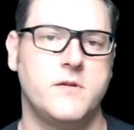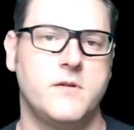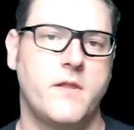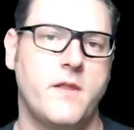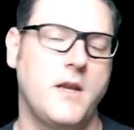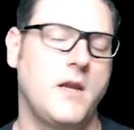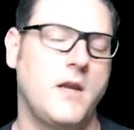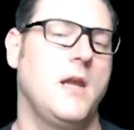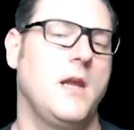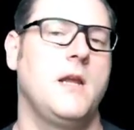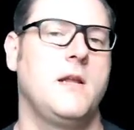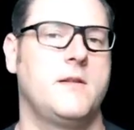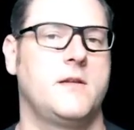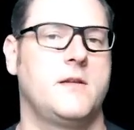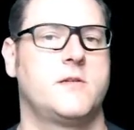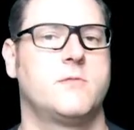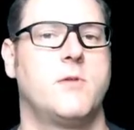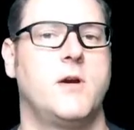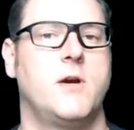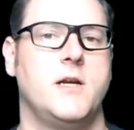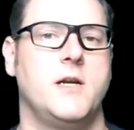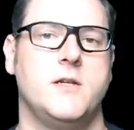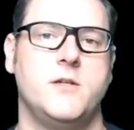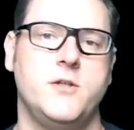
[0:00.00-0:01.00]
thinking in
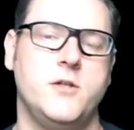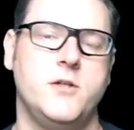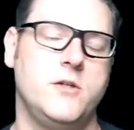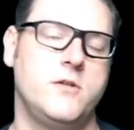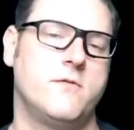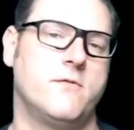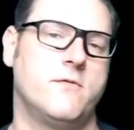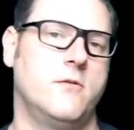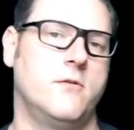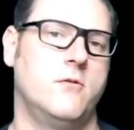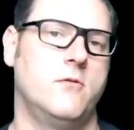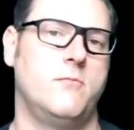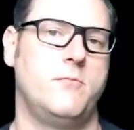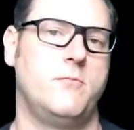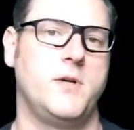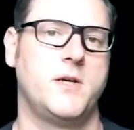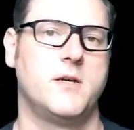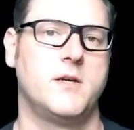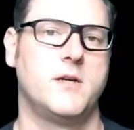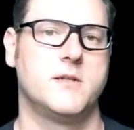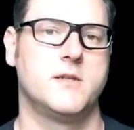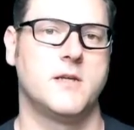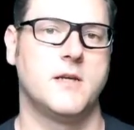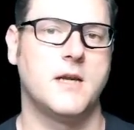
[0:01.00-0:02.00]
this way is useful
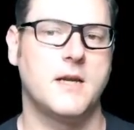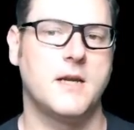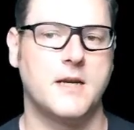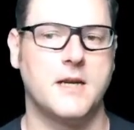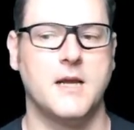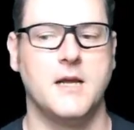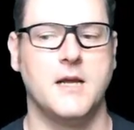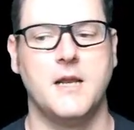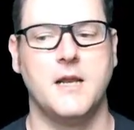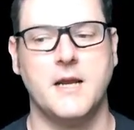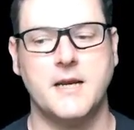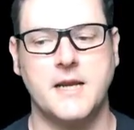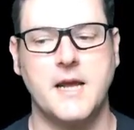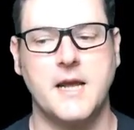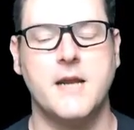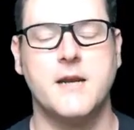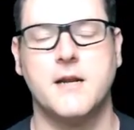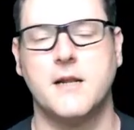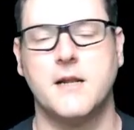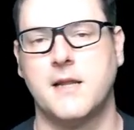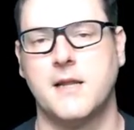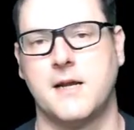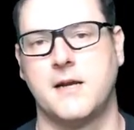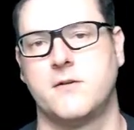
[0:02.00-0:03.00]
because it
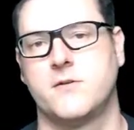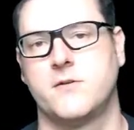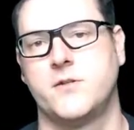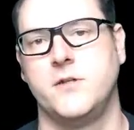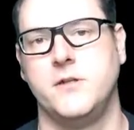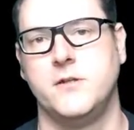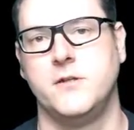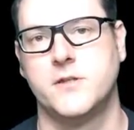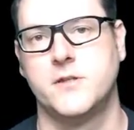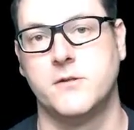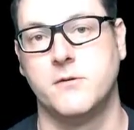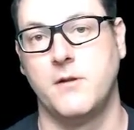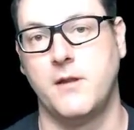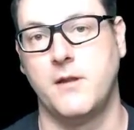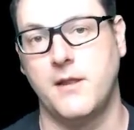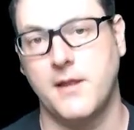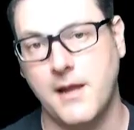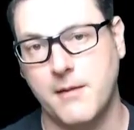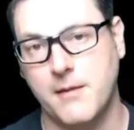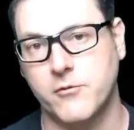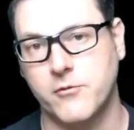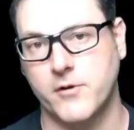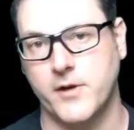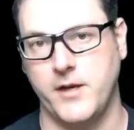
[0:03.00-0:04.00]
again allows you to
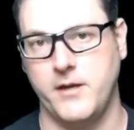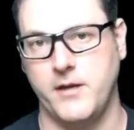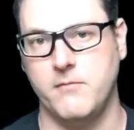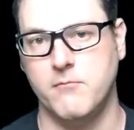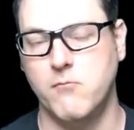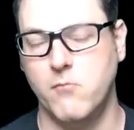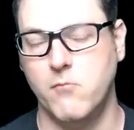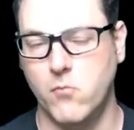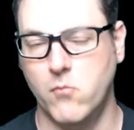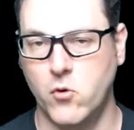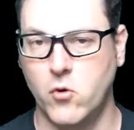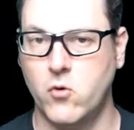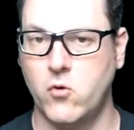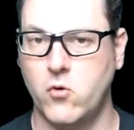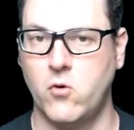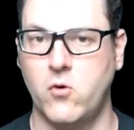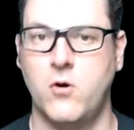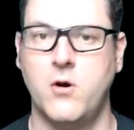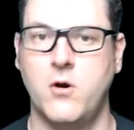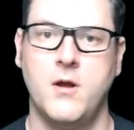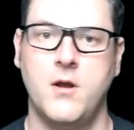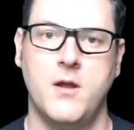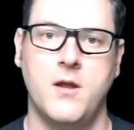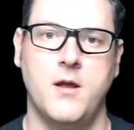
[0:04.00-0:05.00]
elaborate
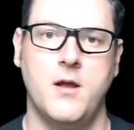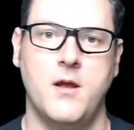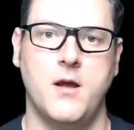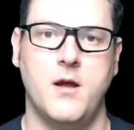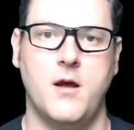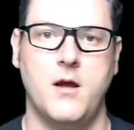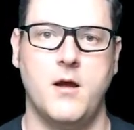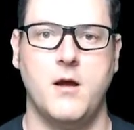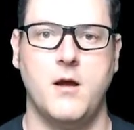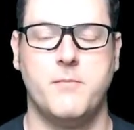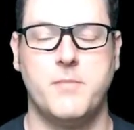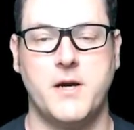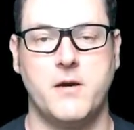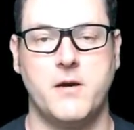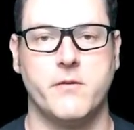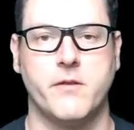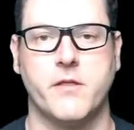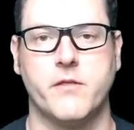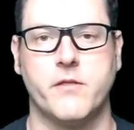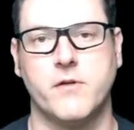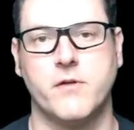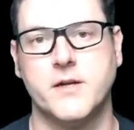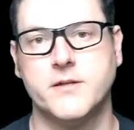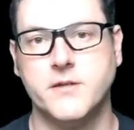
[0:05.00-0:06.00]
more
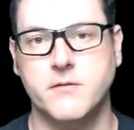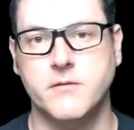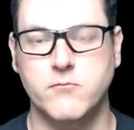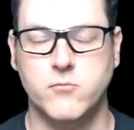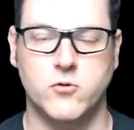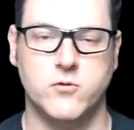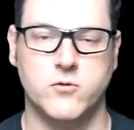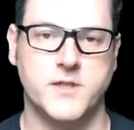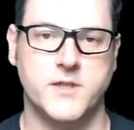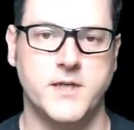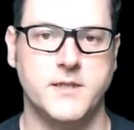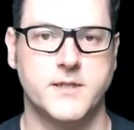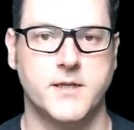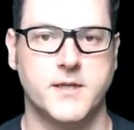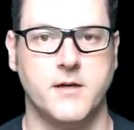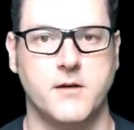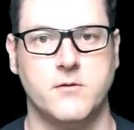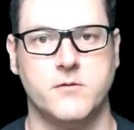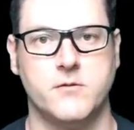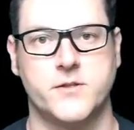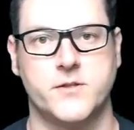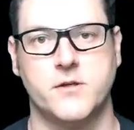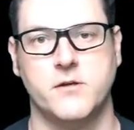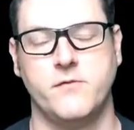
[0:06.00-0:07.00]
about the threat in more
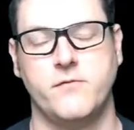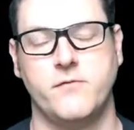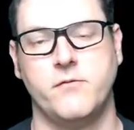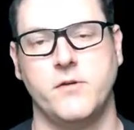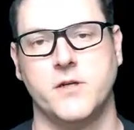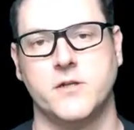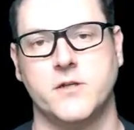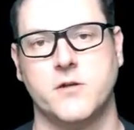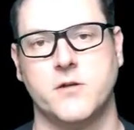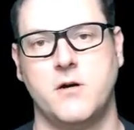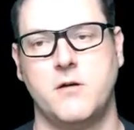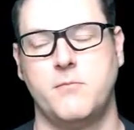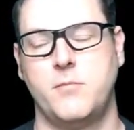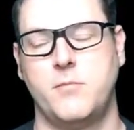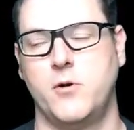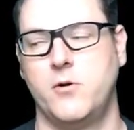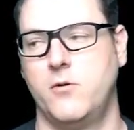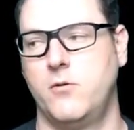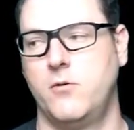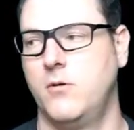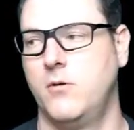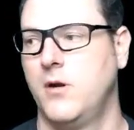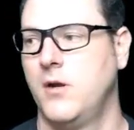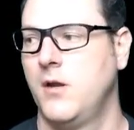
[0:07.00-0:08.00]
detail. So for
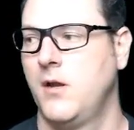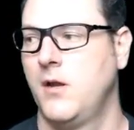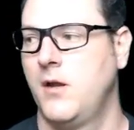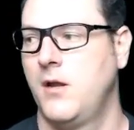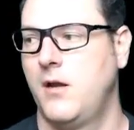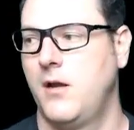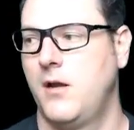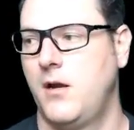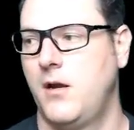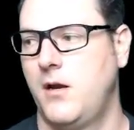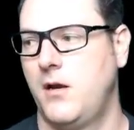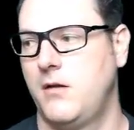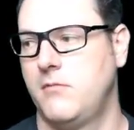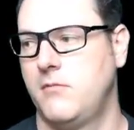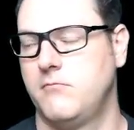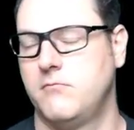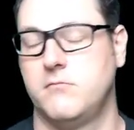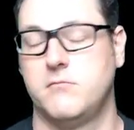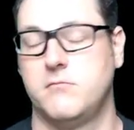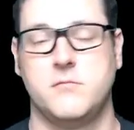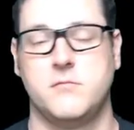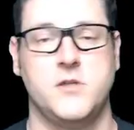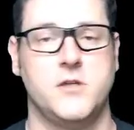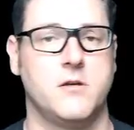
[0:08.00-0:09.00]
example,
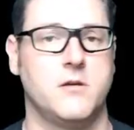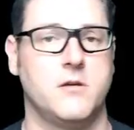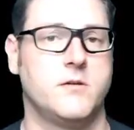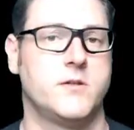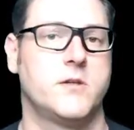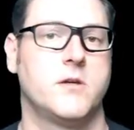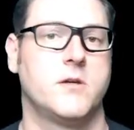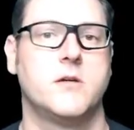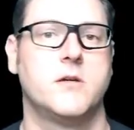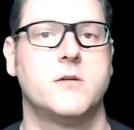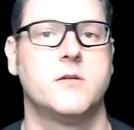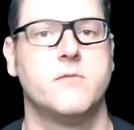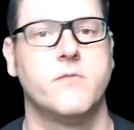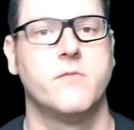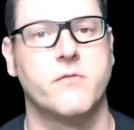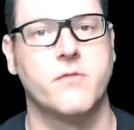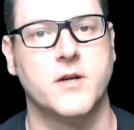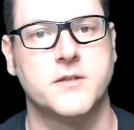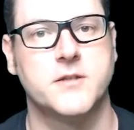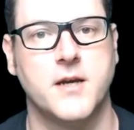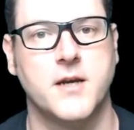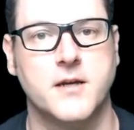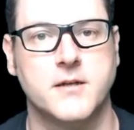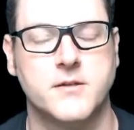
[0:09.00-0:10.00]
certain
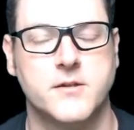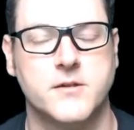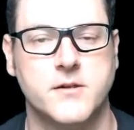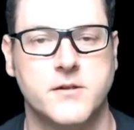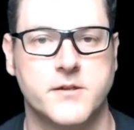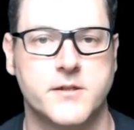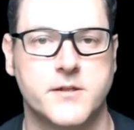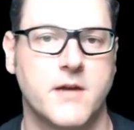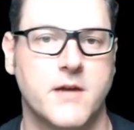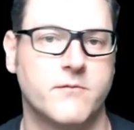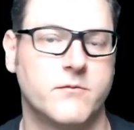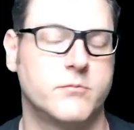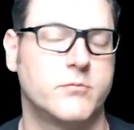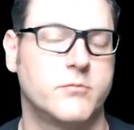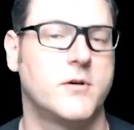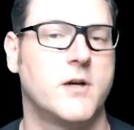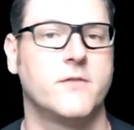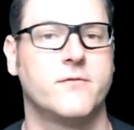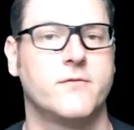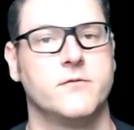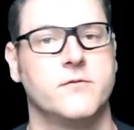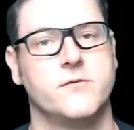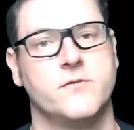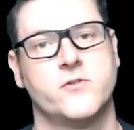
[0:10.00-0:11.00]
threat actors have a
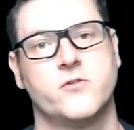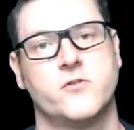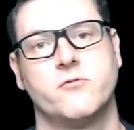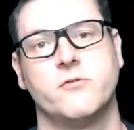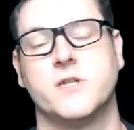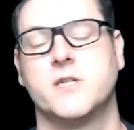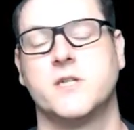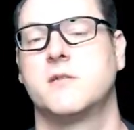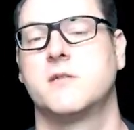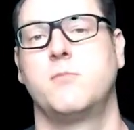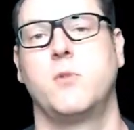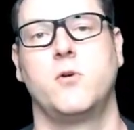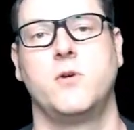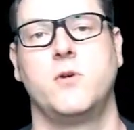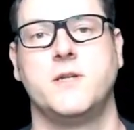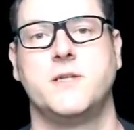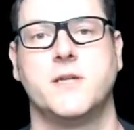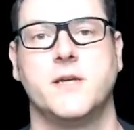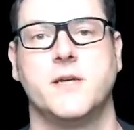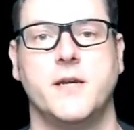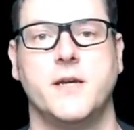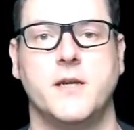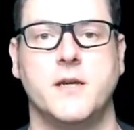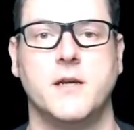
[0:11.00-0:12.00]
preference for
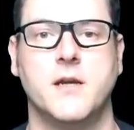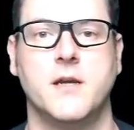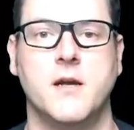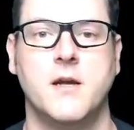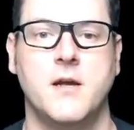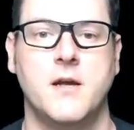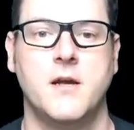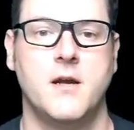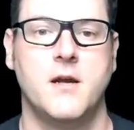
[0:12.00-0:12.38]
exploiting